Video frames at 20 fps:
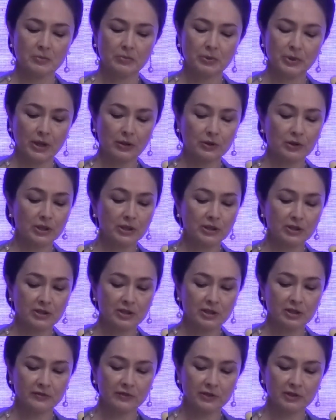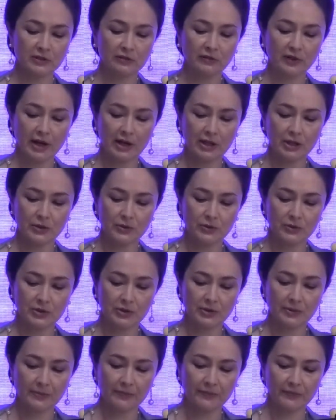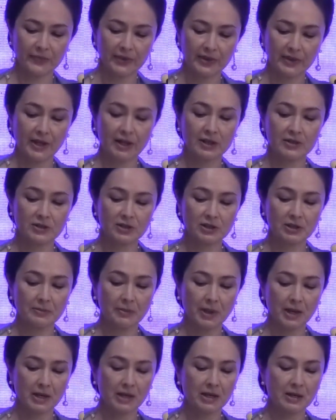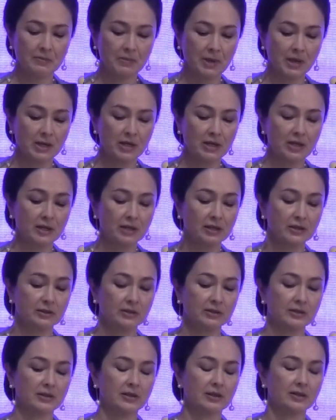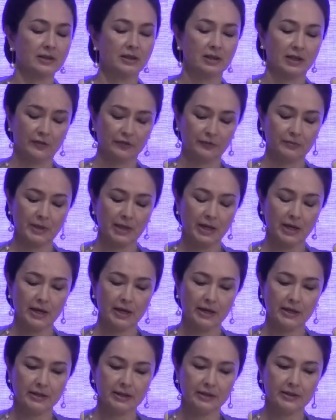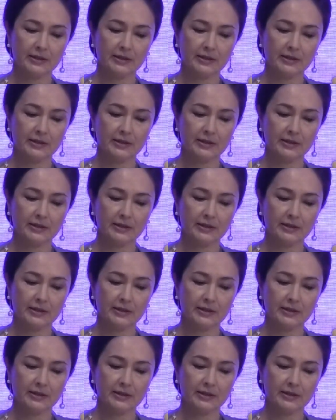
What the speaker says: proudly conservative values, there are still many, many girls left behind.